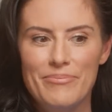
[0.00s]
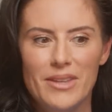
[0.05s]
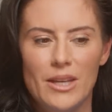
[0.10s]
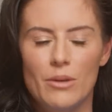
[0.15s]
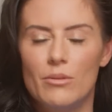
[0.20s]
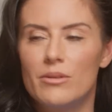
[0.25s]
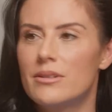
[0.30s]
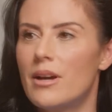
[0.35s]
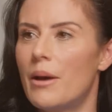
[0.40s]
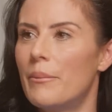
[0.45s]

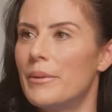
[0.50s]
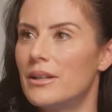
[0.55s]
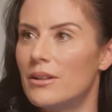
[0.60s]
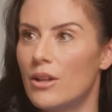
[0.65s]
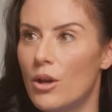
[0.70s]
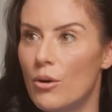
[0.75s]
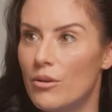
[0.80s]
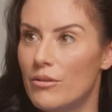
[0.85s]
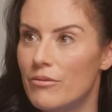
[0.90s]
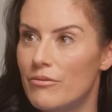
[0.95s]
He was coming
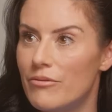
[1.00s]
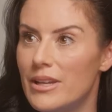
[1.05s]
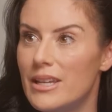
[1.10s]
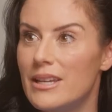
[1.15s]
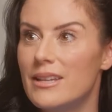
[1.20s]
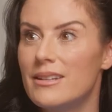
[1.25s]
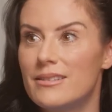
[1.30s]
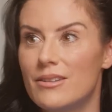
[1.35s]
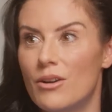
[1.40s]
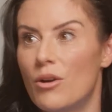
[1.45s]
low to
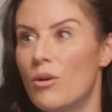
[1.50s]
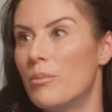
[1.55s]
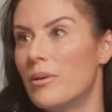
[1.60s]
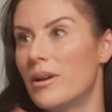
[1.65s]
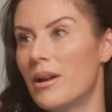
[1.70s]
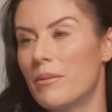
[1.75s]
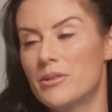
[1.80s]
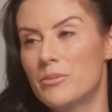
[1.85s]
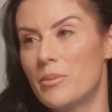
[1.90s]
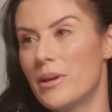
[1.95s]
feet to
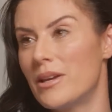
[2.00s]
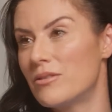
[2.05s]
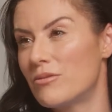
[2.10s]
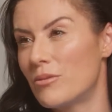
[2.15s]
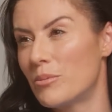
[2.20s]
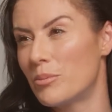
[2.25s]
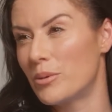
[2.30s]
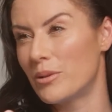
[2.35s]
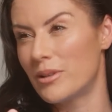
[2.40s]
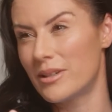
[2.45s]
open up space
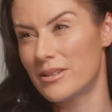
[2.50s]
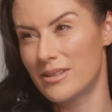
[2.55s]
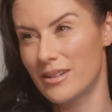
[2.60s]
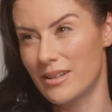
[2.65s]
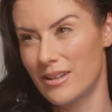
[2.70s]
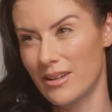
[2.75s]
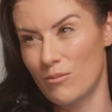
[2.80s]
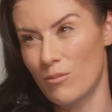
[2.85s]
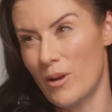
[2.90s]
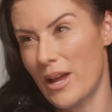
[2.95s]
for
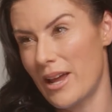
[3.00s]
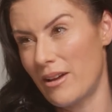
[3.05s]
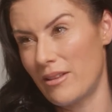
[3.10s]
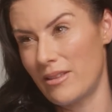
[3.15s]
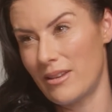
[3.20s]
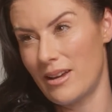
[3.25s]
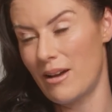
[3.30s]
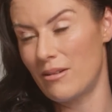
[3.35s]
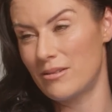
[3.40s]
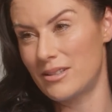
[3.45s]
Pulisic and Weah
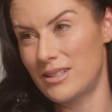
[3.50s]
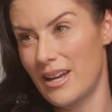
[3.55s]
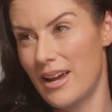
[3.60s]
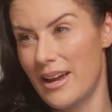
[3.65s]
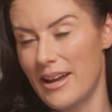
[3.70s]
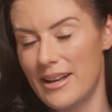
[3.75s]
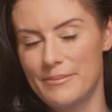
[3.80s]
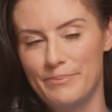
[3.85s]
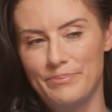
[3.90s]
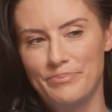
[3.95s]
on the
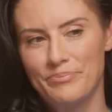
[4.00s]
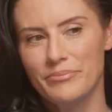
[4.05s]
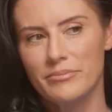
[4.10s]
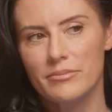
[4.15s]
outside.